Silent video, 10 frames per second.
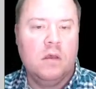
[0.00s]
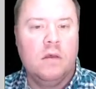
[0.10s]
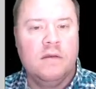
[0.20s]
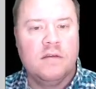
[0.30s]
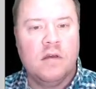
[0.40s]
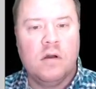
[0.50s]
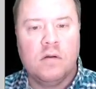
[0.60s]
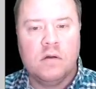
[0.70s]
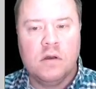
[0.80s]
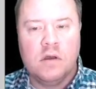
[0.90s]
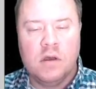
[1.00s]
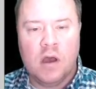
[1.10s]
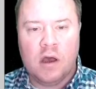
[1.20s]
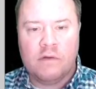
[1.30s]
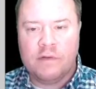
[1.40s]
So
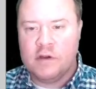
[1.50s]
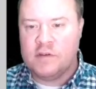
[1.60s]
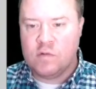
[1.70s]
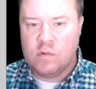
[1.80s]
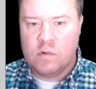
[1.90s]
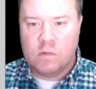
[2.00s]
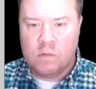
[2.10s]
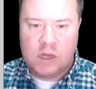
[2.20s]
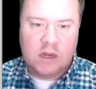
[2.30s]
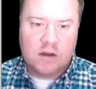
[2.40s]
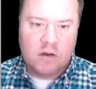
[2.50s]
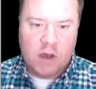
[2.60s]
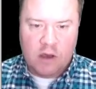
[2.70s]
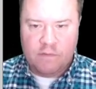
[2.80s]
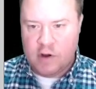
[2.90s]
first, we need to know
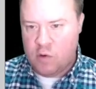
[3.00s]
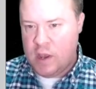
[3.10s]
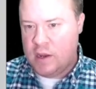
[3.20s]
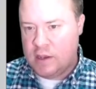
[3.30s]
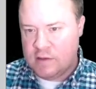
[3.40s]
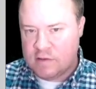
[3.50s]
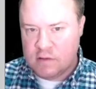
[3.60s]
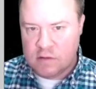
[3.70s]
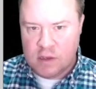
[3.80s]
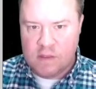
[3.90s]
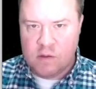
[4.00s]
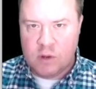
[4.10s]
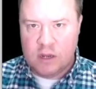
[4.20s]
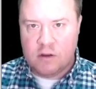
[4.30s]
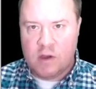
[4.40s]
how far away it is, and then we need
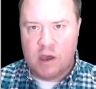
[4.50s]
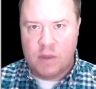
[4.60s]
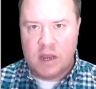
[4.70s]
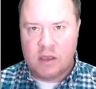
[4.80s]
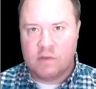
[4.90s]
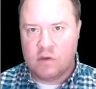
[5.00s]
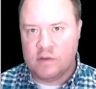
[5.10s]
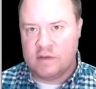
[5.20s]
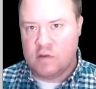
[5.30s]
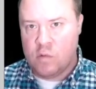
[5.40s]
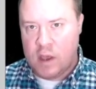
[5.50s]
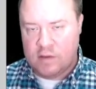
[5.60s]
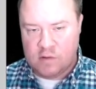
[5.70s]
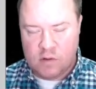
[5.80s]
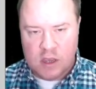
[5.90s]
to know how many of those is it away.
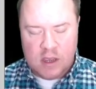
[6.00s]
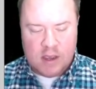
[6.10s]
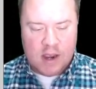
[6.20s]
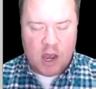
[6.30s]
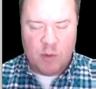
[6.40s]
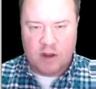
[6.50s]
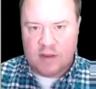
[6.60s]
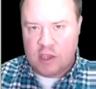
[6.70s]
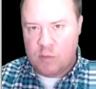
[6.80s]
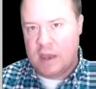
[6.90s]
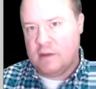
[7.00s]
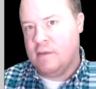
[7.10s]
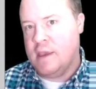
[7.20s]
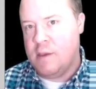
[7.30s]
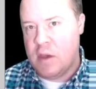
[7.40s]
So I'm going to take you back to
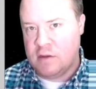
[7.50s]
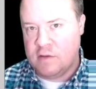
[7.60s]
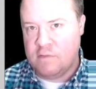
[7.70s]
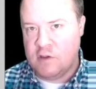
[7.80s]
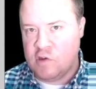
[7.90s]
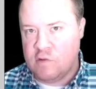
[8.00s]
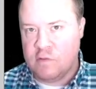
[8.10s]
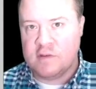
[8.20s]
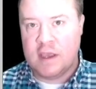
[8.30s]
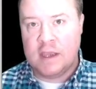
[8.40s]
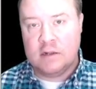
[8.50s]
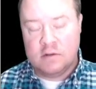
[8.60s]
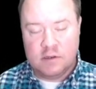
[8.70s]
thinking about division for a second.